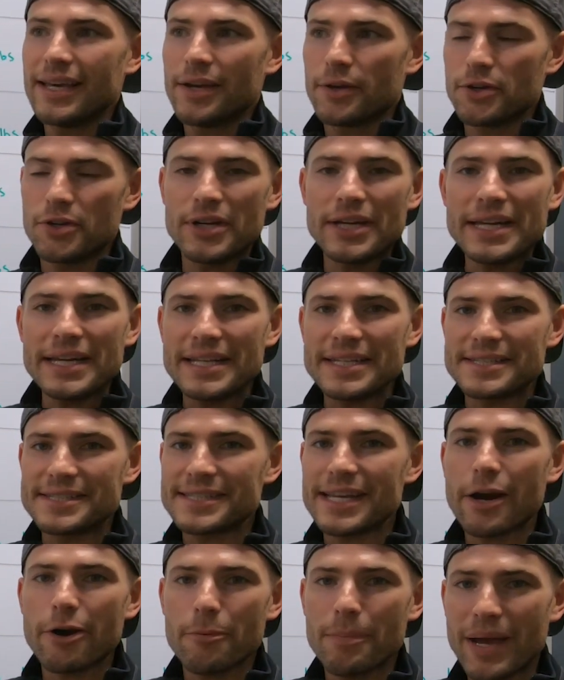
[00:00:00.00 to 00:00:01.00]
eating
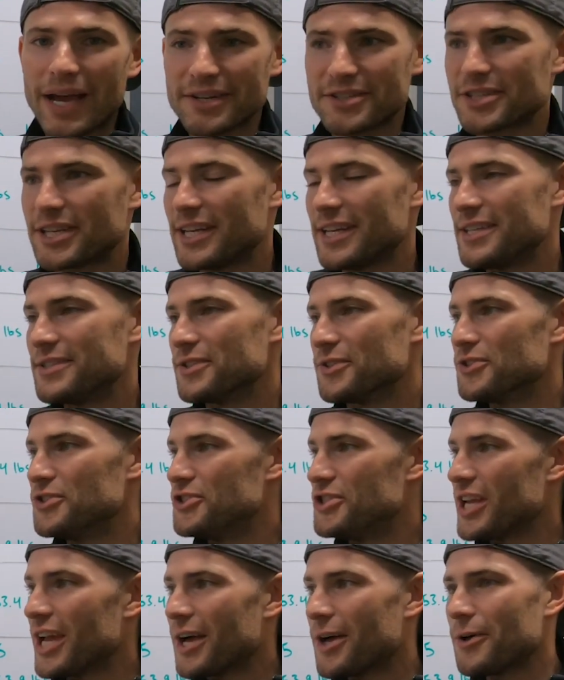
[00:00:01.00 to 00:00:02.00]
Sour Patch Kids or
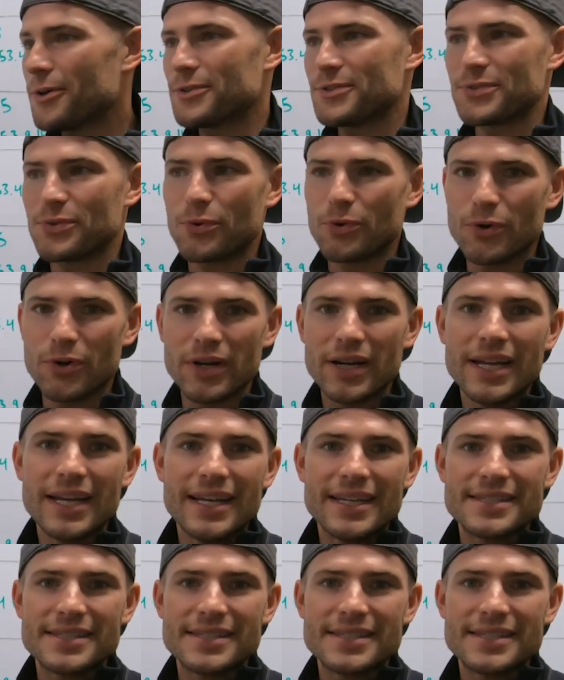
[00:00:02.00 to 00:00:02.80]
gels or